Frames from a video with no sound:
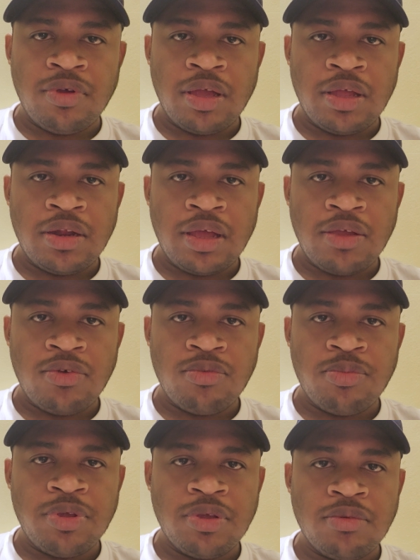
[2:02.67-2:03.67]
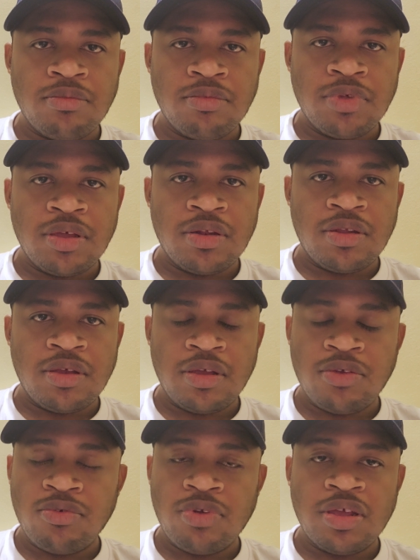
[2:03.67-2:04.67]
and I could
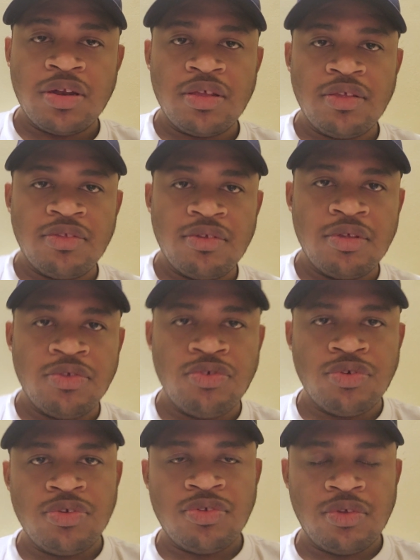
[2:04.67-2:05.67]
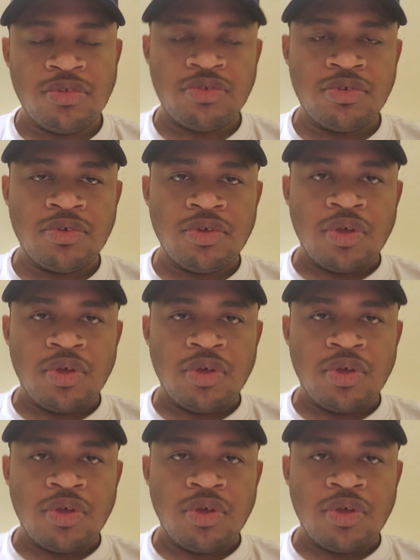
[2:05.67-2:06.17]
get injuries also.